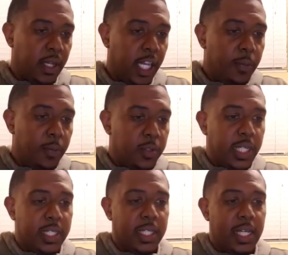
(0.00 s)
Hebrews
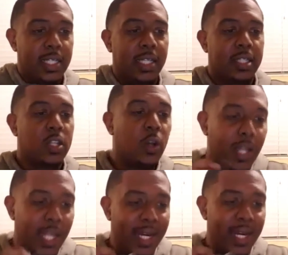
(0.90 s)
6 says this. So
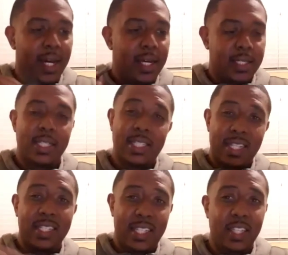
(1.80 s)
let us, this is
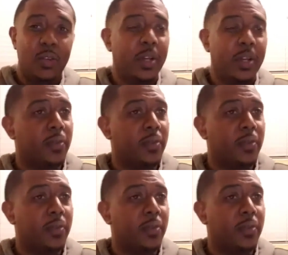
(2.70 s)
continuing